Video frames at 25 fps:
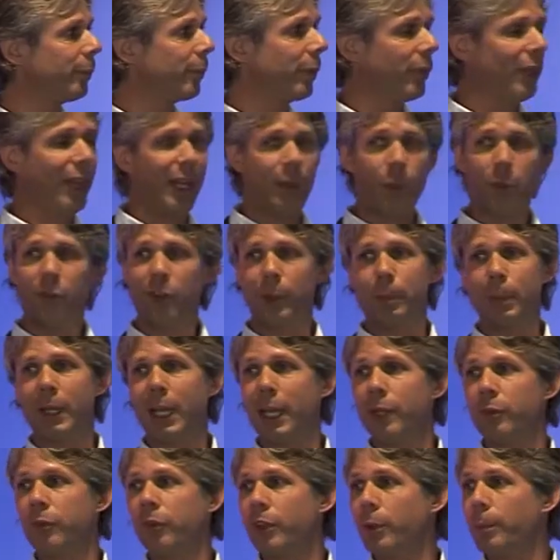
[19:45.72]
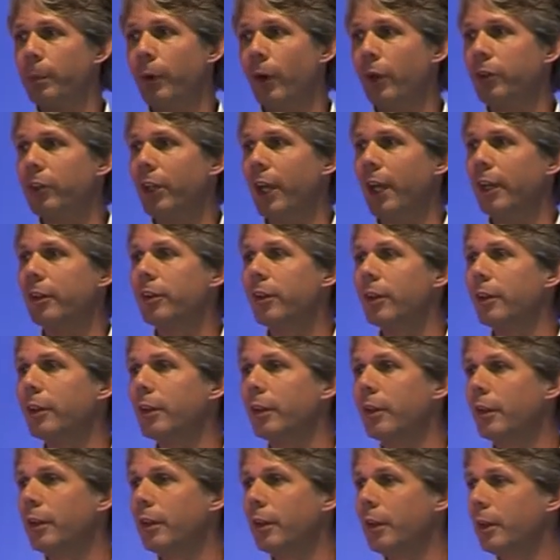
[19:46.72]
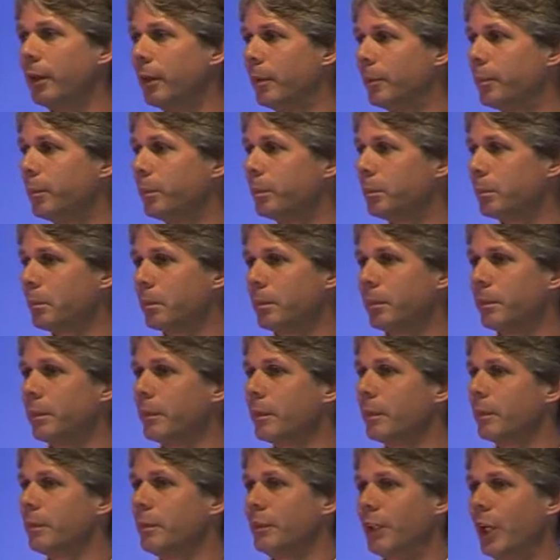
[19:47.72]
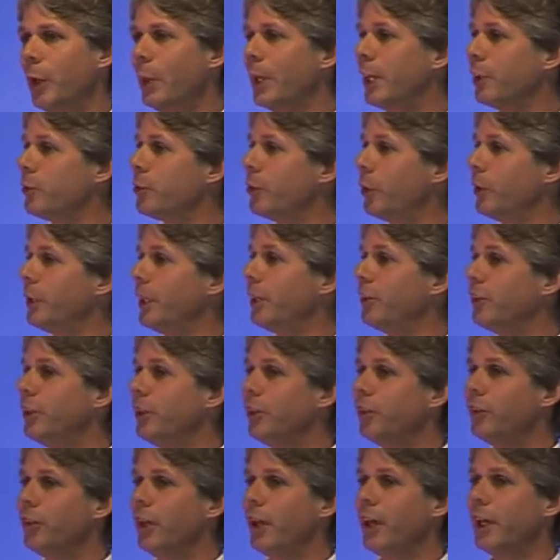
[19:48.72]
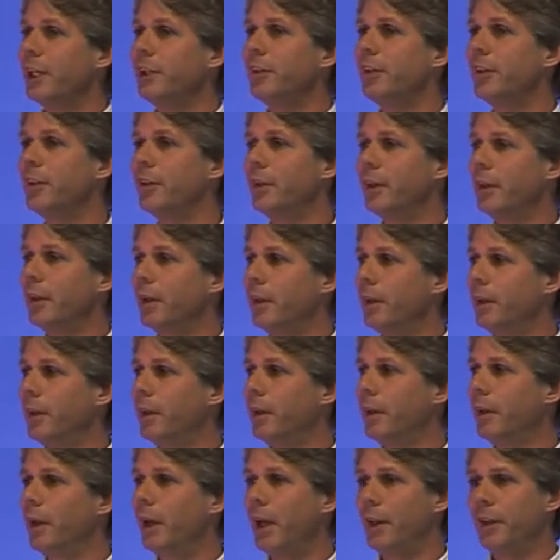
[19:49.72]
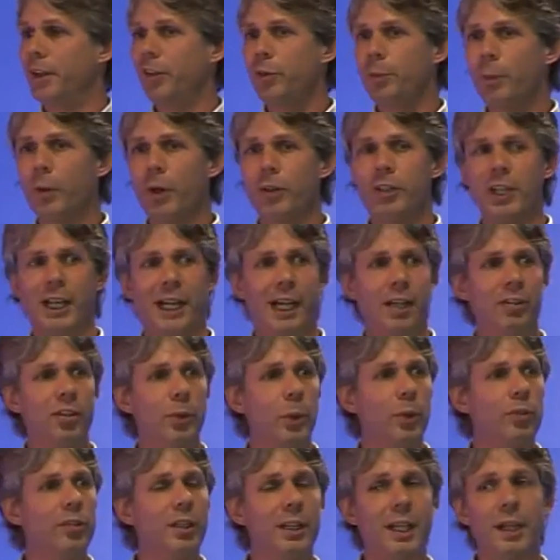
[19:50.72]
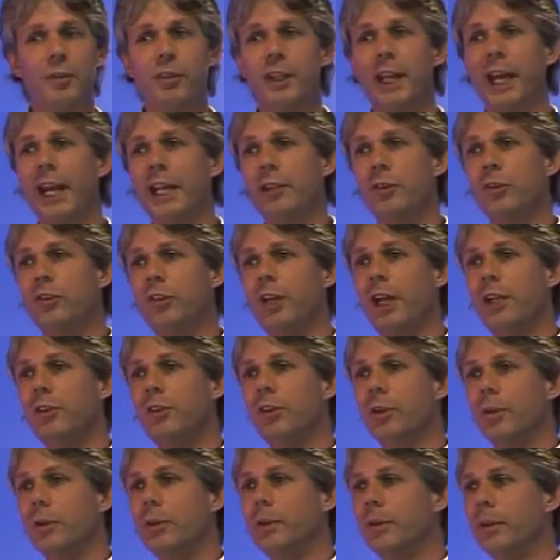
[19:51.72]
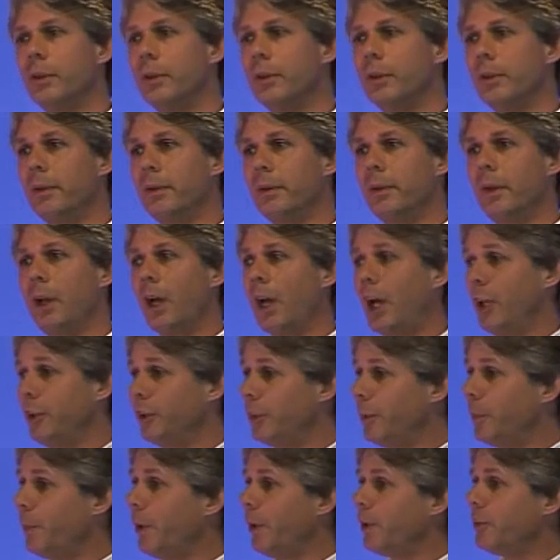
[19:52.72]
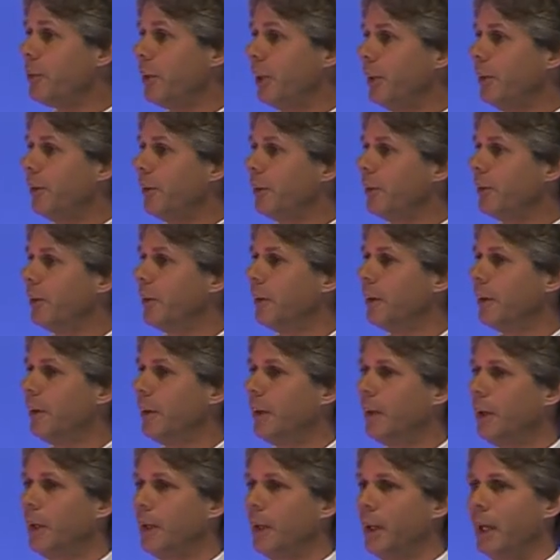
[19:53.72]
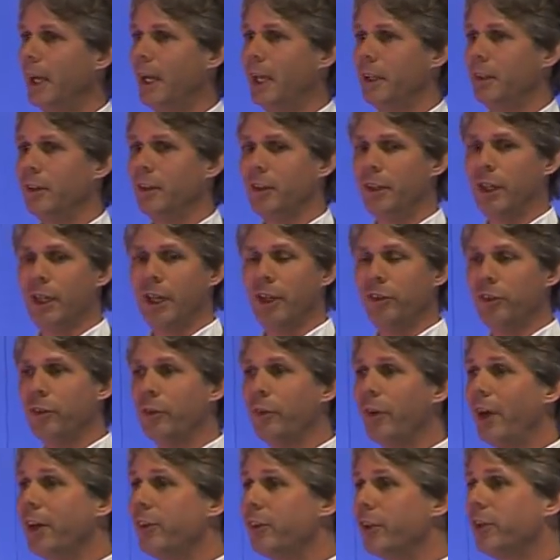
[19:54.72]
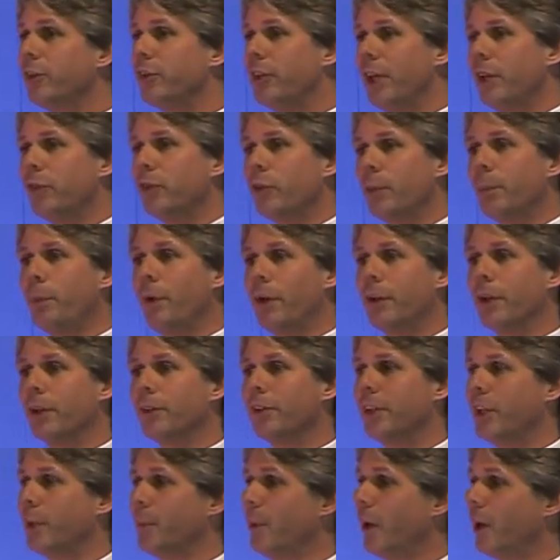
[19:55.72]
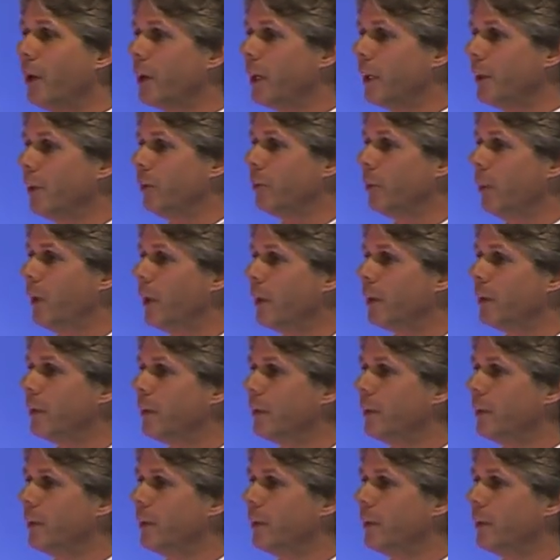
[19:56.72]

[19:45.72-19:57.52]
That was the plan for the project. No electronics in sight. And this project actually was delivered ahead of schedule, under budget, and is a very successful product in the market as well.